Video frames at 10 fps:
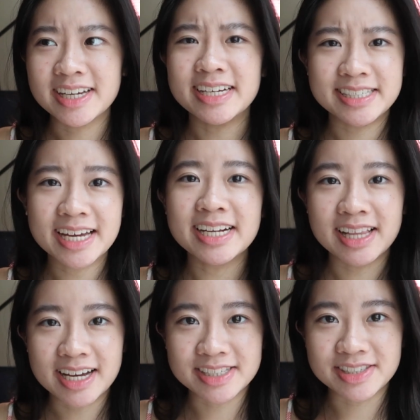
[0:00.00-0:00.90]
like attend
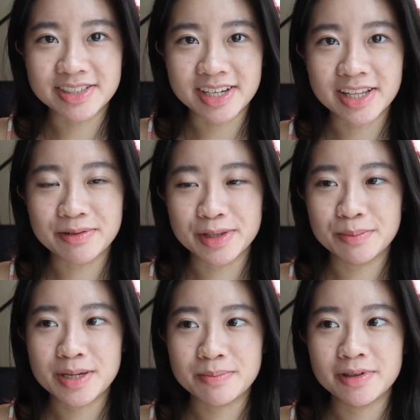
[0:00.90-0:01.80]
classes together with the
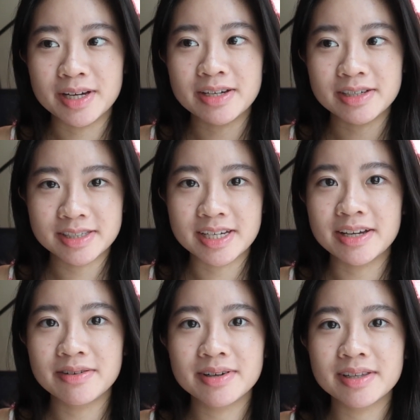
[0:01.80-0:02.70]
people that you're
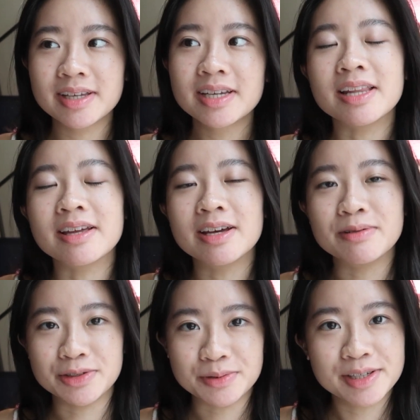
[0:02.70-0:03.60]
staying with. I thought that
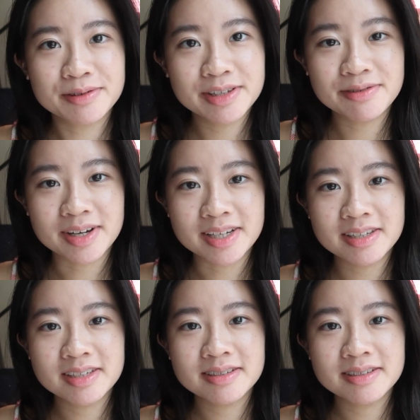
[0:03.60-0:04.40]
was really, really fun.